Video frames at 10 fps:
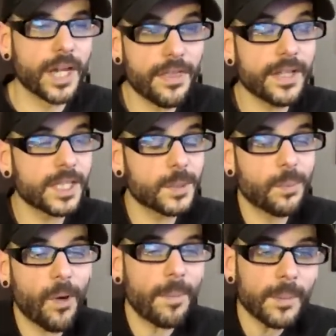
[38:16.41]
And I think it's
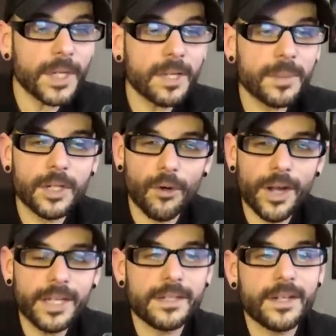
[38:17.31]
probably going to be
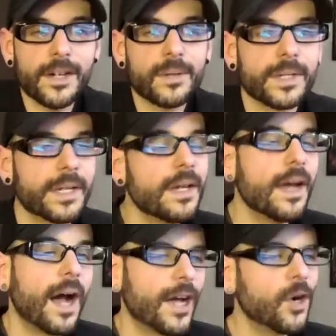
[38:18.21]
great, you know? And
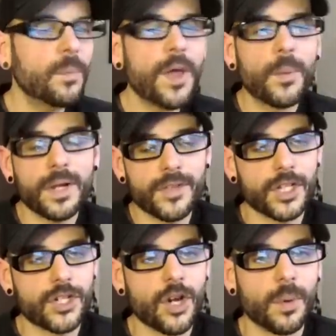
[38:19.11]
I hope that whatever
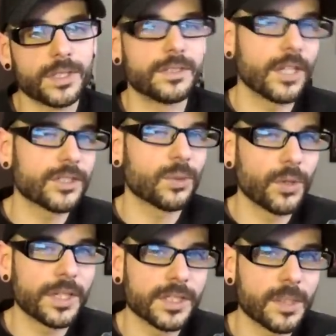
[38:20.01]
they show us doesn't
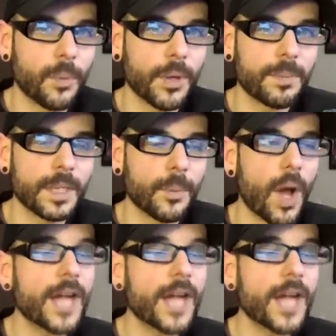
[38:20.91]
really disappoint people.